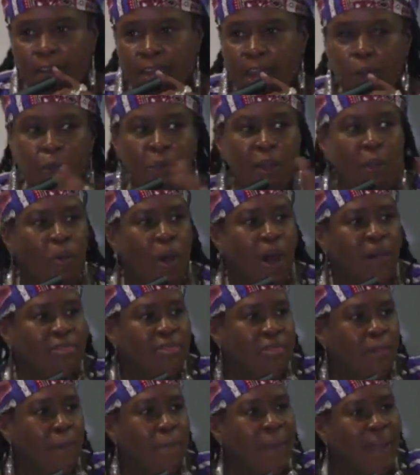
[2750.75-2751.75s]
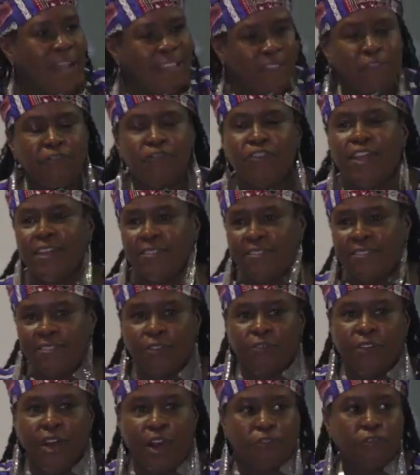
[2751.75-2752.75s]
Yeah, we want the benefits
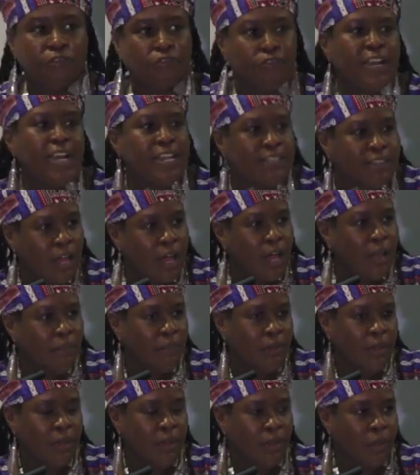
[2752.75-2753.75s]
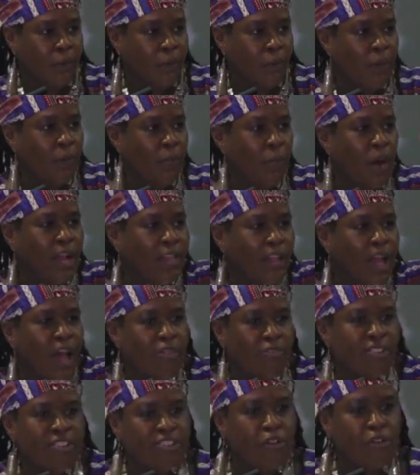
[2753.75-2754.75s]
of our freedom. We want
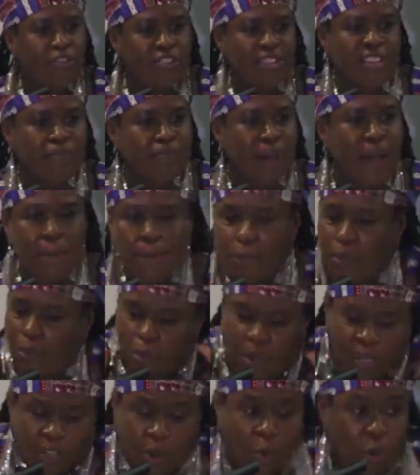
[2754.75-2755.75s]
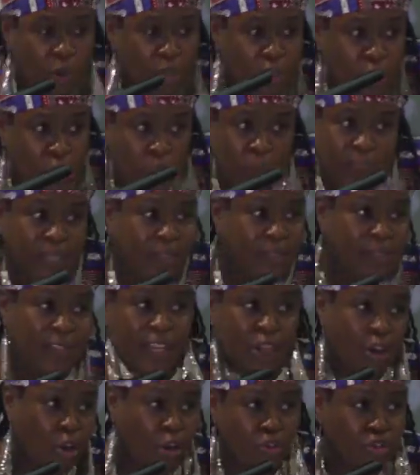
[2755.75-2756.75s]
our resources back, but we don't want to do
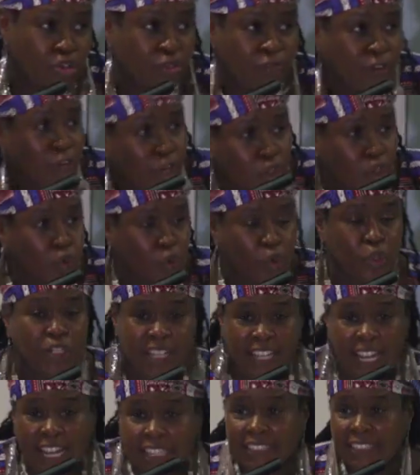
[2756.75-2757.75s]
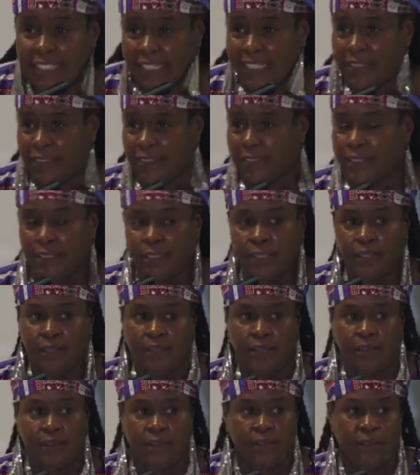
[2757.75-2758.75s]
anything controversial to get it. Yeah.